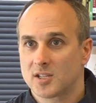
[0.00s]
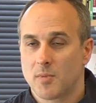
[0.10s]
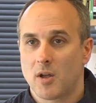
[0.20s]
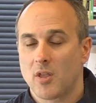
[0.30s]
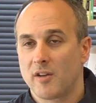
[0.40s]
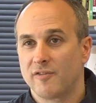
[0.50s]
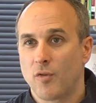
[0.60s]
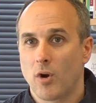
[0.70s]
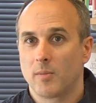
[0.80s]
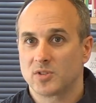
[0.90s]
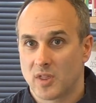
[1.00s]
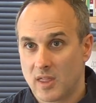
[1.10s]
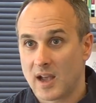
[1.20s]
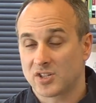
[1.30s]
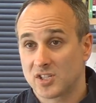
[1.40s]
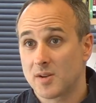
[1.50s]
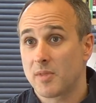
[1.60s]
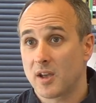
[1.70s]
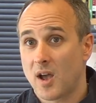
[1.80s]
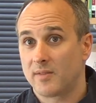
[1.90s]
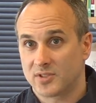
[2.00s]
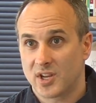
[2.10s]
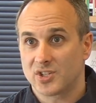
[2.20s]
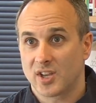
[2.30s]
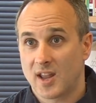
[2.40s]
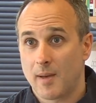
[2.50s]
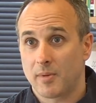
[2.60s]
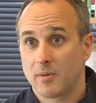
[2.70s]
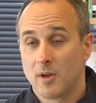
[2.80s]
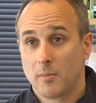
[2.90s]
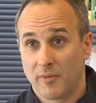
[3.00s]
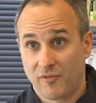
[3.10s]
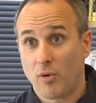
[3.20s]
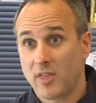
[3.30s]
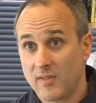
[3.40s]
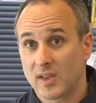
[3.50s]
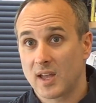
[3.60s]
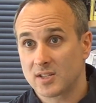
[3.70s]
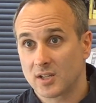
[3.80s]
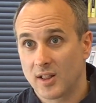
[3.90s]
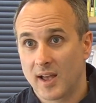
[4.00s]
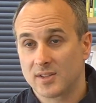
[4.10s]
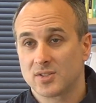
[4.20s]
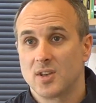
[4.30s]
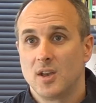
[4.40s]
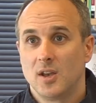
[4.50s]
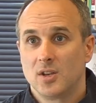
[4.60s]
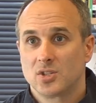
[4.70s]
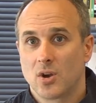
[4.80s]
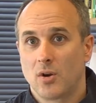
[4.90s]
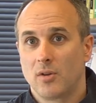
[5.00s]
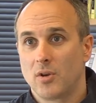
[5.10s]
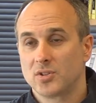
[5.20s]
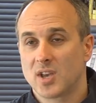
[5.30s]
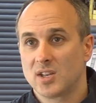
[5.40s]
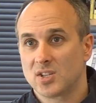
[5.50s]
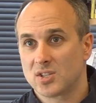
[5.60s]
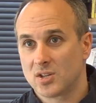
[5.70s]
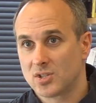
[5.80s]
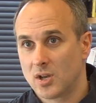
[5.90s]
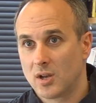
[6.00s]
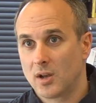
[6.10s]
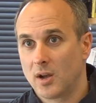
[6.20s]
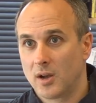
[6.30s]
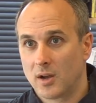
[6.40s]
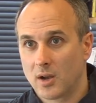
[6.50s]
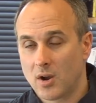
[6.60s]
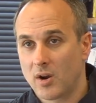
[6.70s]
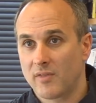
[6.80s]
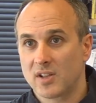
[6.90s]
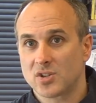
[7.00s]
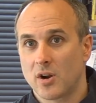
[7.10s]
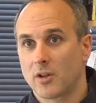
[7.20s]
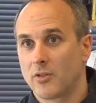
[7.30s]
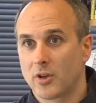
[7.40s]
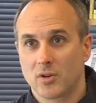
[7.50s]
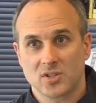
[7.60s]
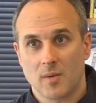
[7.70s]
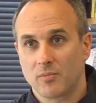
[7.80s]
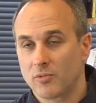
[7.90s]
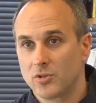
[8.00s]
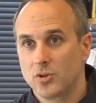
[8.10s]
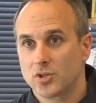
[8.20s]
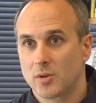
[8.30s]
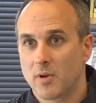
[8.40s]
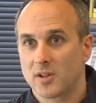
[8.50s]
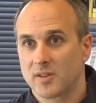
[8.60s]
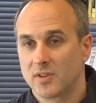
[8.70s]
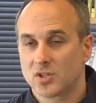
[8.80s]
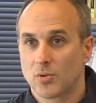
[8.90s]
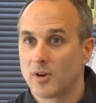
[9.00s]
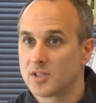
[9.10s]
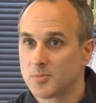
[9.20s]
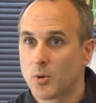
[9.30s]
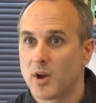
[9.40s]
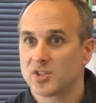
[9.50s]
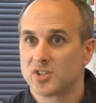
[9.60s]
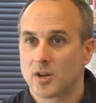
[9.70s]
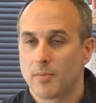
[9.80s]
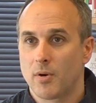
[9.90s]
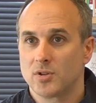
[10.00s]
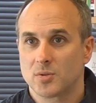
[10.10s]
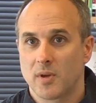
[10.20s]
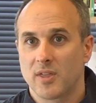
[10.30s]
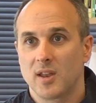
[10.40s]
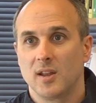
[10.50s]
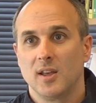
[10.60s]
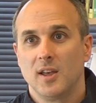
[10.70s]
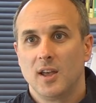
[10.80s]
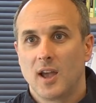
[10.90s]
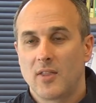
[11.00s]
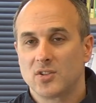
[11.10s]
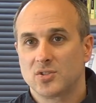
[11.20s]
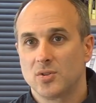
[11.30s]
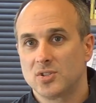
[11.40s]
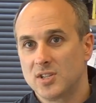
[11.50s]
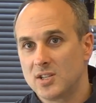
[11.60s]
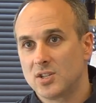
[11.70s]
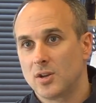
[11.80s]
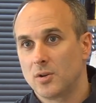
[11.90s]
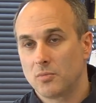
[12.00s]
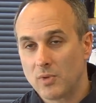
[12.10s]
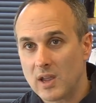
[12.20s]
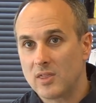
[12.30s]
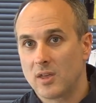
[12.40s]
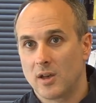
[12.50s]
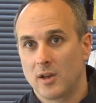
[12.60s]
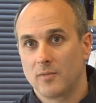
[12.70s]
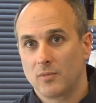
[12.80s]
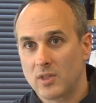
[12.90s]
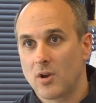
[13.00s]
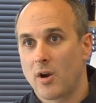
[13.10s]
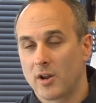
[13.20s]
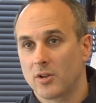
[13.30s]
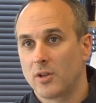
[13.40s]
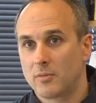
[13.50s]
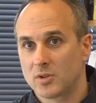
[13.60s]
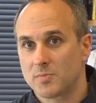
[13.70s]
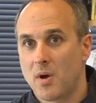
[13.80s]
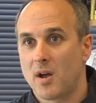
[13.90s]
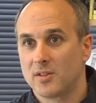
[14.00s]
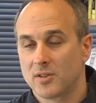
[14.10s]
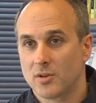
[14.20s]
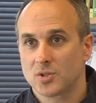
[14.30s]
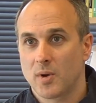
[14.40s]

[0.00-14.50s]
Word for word: and some online forums, so that actually some of that conversation can happen before they even get to class. So in those cases, there's a current events article that goes up, usually relatively short, and some questions that are posed with it. And the students need to read the article and respond to those